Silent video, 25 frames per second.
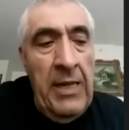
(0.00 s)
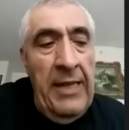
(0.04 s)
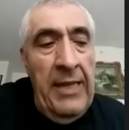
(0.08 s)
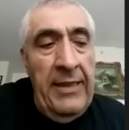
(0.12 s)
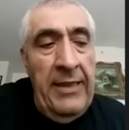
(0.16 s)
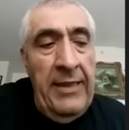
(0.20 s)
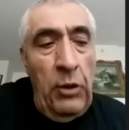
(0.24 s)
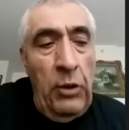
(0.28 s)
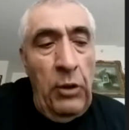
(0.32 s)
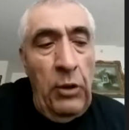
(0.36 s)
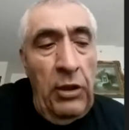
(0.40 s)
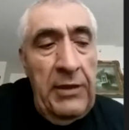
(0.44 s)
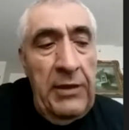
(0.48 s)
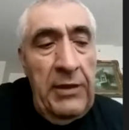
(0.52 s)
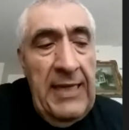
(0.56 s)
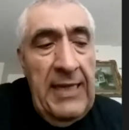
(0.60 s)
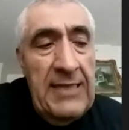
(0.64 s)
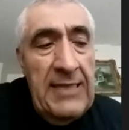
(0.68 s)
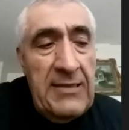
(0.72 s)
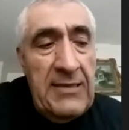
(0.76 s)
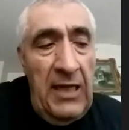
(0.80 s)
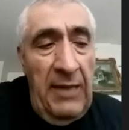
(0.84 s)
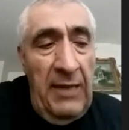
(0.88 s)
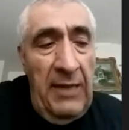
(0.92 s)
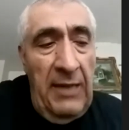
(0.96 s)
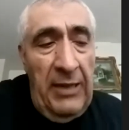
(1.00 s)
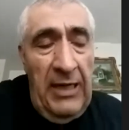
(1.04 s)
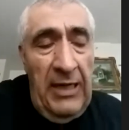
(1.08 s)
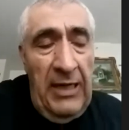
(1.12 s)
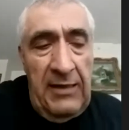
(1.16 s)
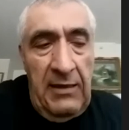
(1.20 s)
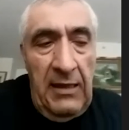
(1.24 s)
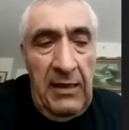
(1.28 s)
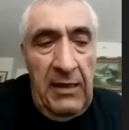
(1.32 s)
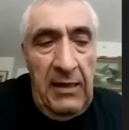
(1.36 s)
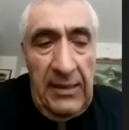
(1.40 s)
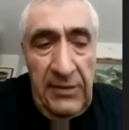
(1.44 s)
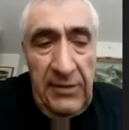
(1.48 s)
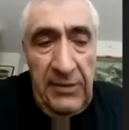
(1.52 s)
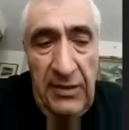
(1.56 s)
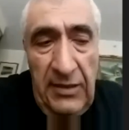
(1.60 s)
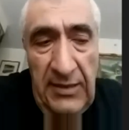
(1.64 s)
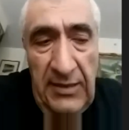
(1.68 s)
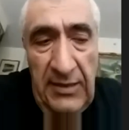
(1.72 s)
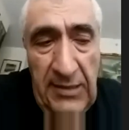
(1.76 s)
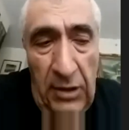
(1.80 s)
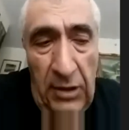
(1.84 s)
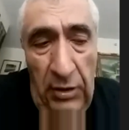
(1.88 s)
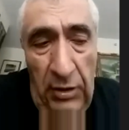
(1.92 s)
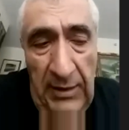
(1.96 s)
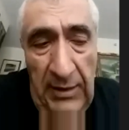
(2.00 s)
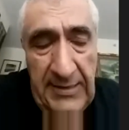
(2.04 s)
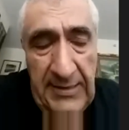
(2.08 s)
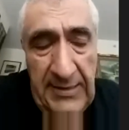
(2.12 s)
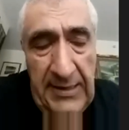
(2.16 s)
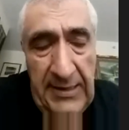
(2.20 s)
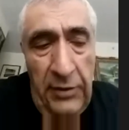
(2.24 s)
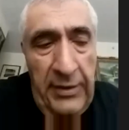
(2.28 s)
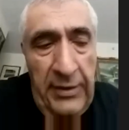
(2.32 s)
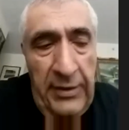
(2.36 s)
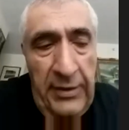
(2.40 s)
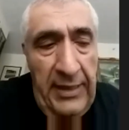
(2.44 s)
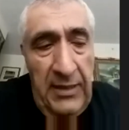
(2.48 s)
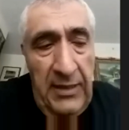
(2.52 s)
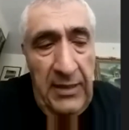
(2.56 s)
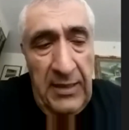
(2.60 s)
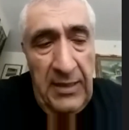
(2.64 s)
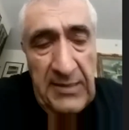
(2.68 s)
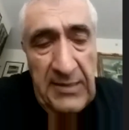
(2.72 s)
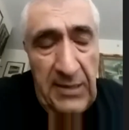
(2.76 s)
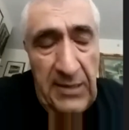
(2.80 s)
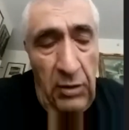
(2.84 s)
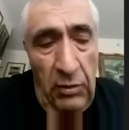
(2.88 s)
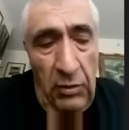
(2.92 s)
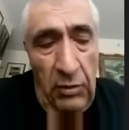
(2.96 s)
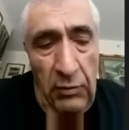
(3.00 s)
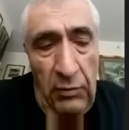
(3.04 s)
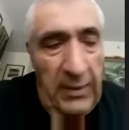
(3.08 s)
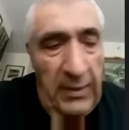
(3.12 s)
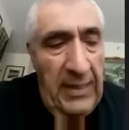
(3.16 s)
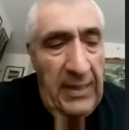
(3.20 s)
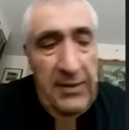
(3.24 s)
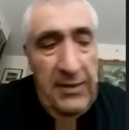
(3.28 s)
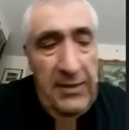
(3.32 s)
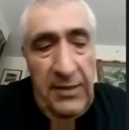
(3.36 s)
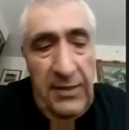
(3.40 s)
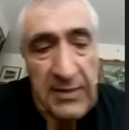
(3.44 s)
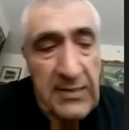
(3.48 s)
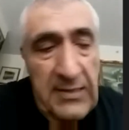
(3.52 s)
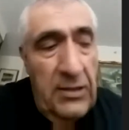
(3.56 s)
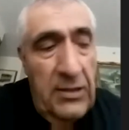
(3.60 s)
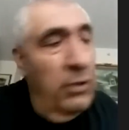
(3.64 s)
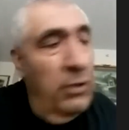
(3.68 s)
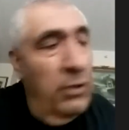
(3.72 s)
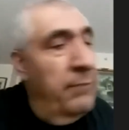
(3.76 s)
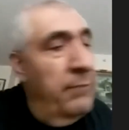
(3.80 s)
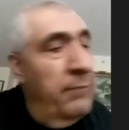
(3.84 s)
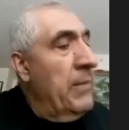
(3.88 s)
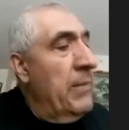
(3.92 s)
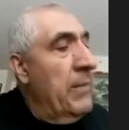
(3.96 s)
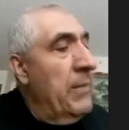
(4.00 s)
Now, in old days in Lebanon, like 100 years ago, let's say, or nine years ago, or eight years ago,